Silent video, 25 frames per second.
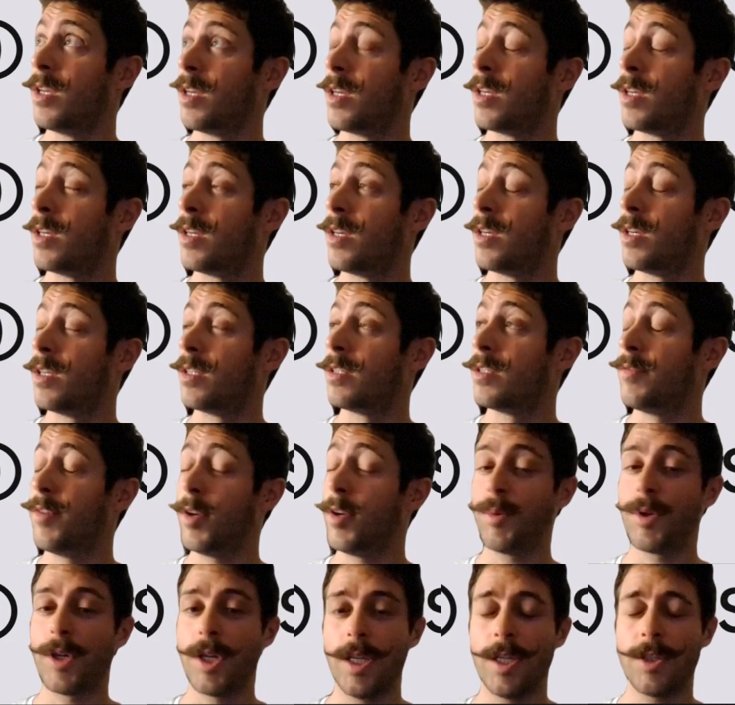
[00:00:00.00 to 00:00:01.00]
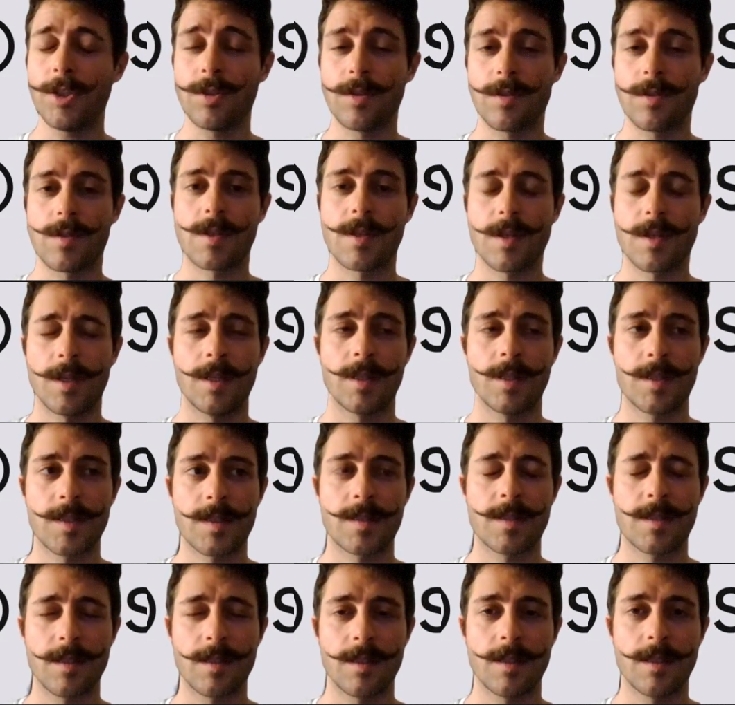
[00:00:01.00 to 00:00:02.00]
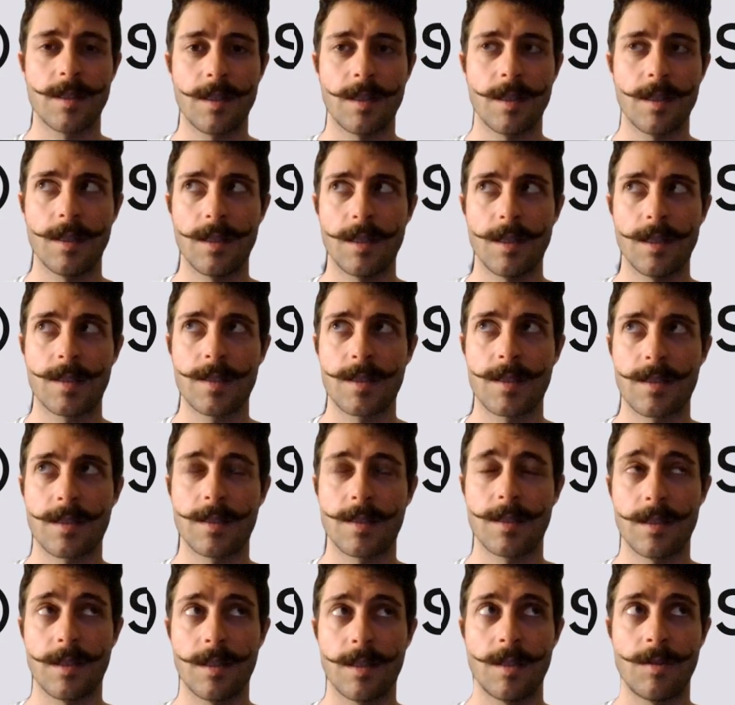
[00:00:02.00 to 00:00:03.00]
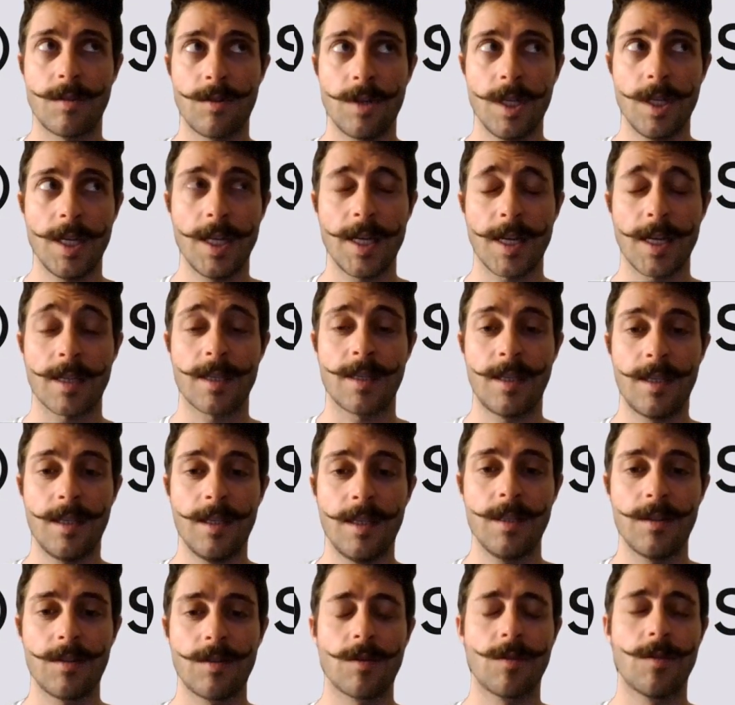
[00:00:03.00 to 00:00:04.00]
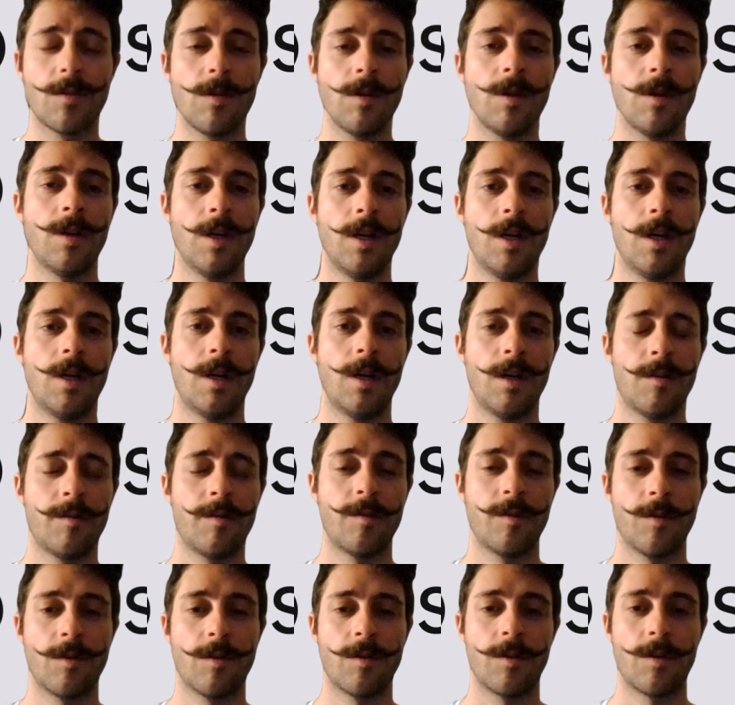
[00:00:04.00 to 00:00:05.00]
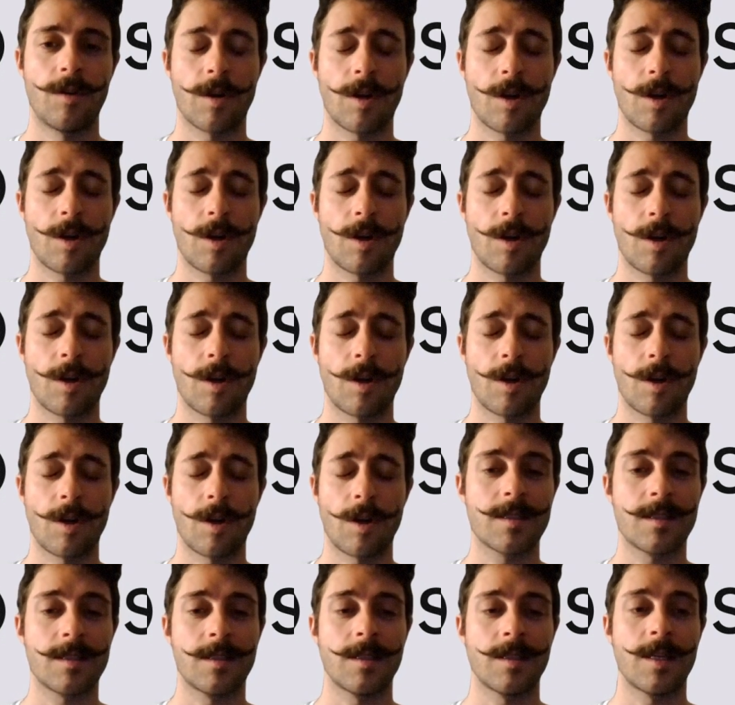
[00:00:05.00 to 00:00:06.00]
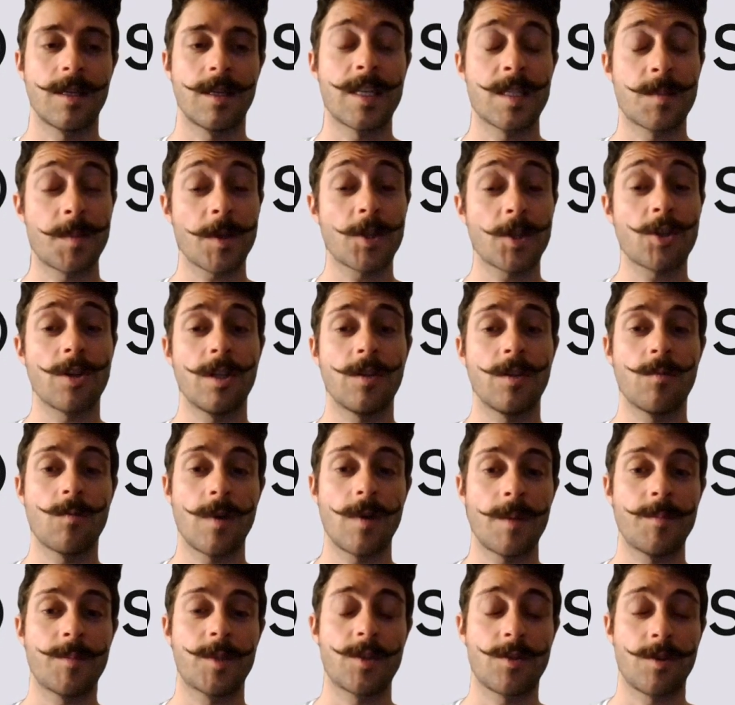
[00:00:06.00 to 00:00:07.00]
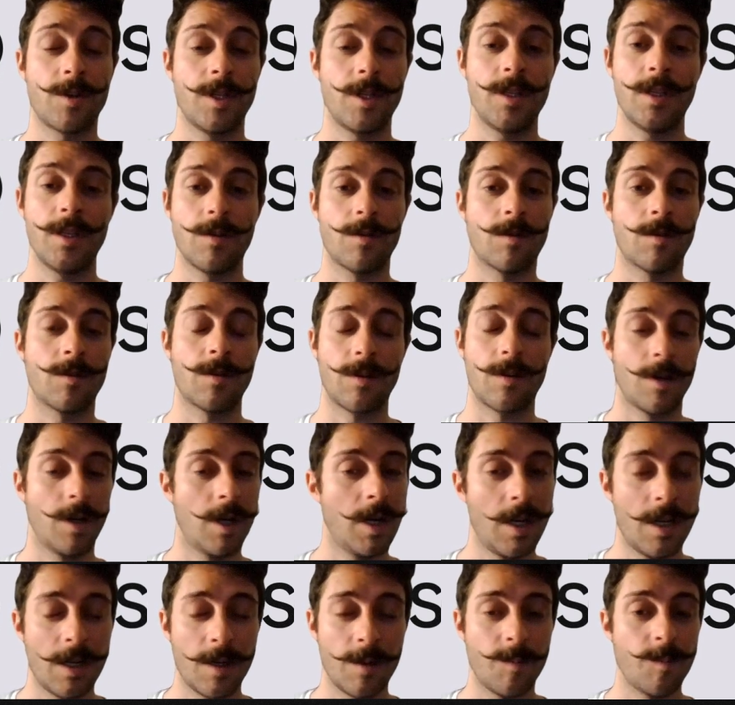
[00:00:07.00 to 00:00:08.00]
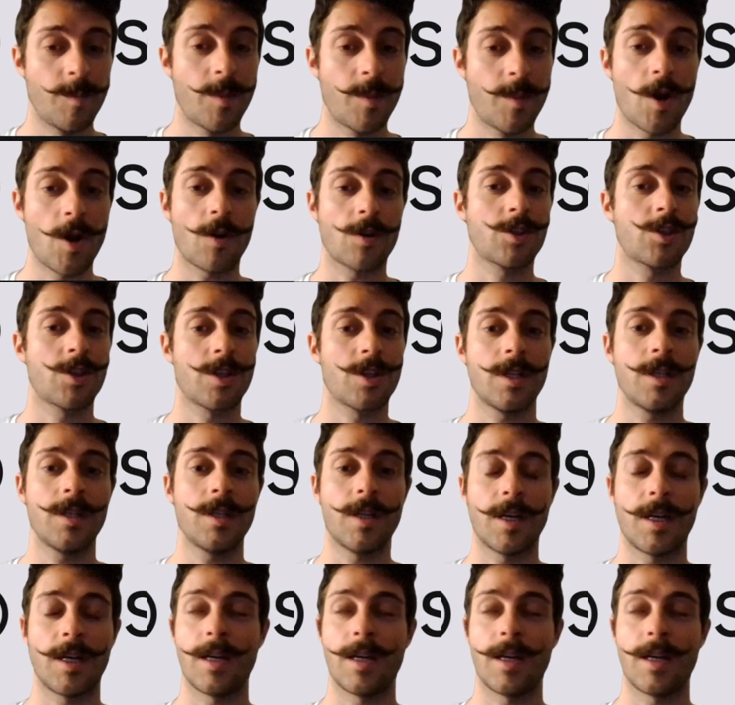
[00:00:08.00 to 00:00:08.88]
Developer relations, it's really a key role for companies, especially in Web3 or blockchain.